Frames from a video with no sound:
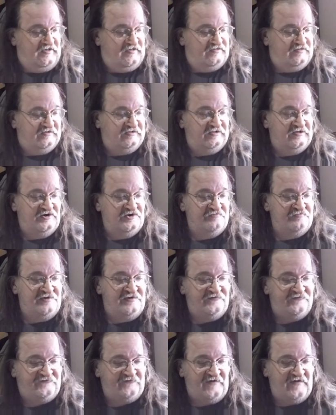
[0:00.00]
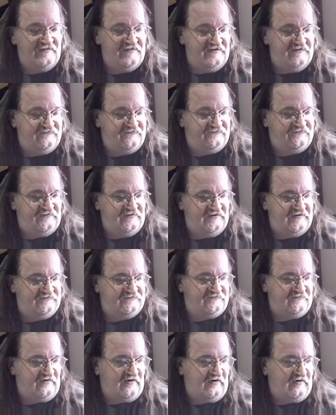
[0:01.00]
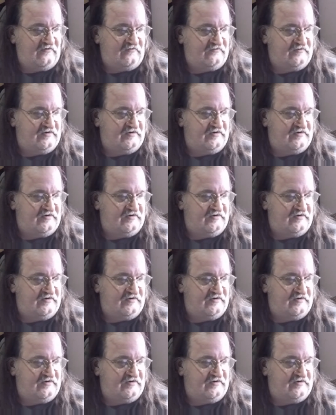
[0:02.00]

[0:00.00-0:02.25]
The lumens on these things are